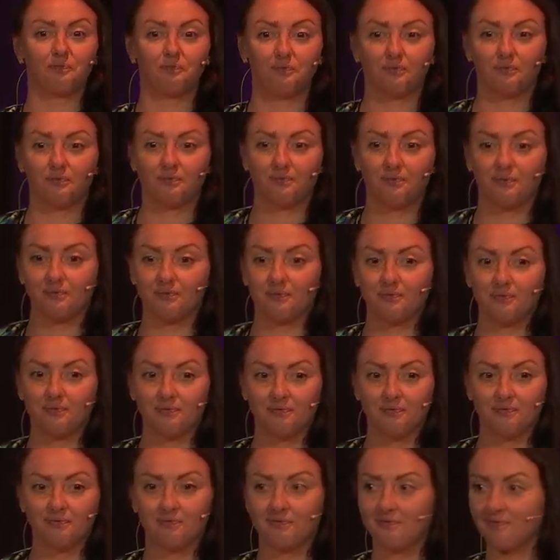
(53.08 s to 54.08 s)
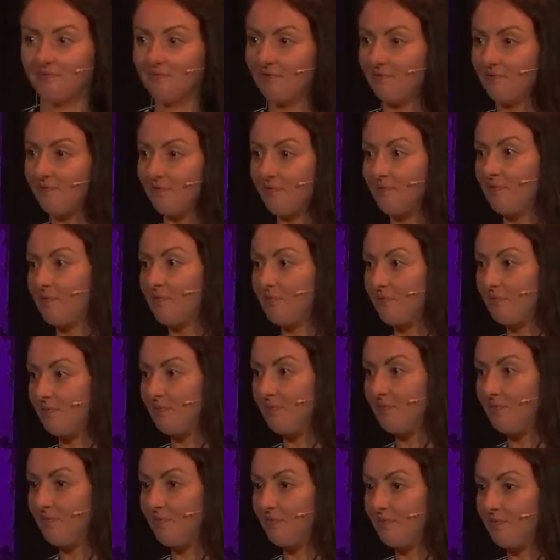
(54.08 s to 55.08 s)

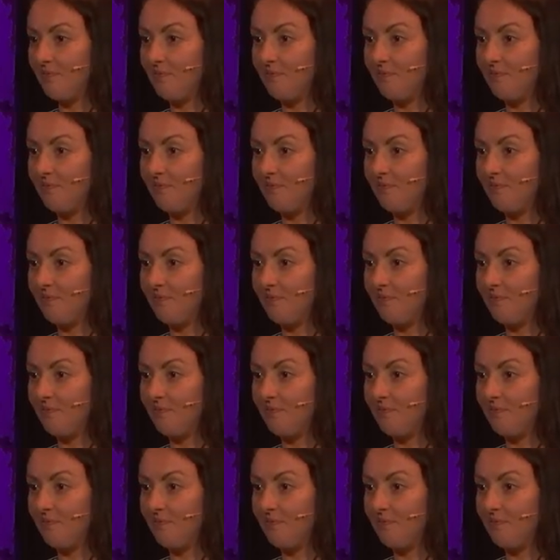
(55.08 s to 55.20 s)
(no one is talking)